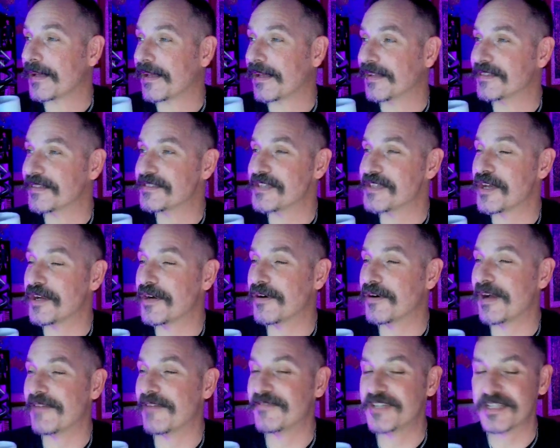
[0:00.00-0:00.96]

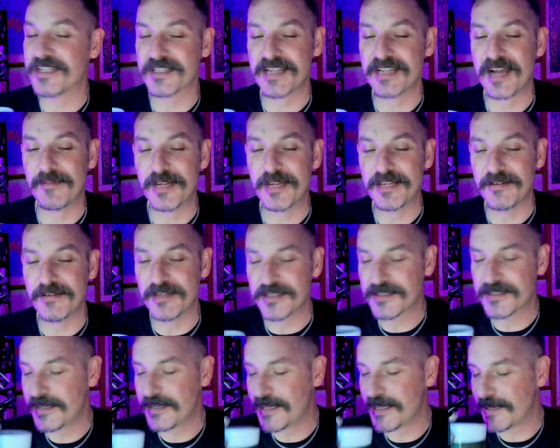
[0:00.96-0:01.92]
So I've just not been doing
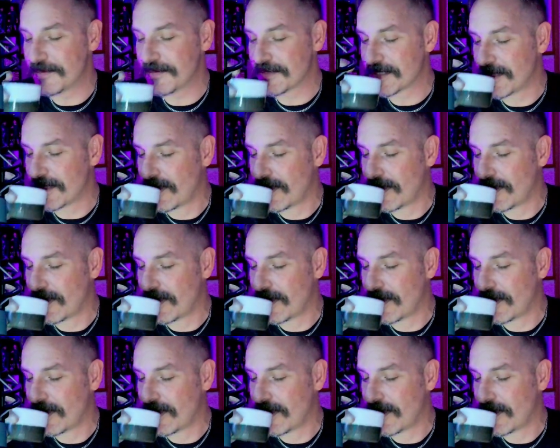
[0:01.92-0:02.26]
streams.